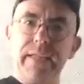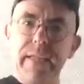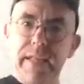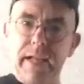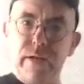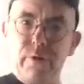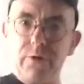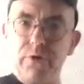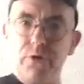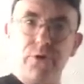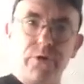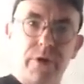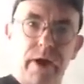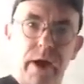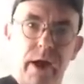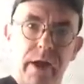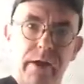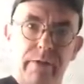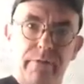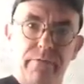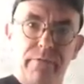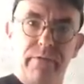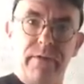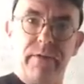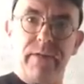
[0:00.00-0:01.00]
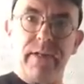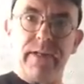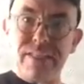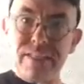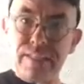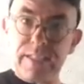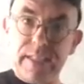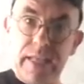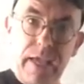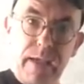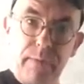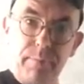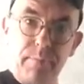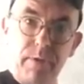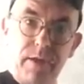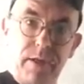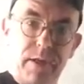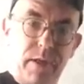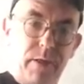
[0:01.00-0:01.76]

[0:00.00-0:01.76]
Get out your knife, stab the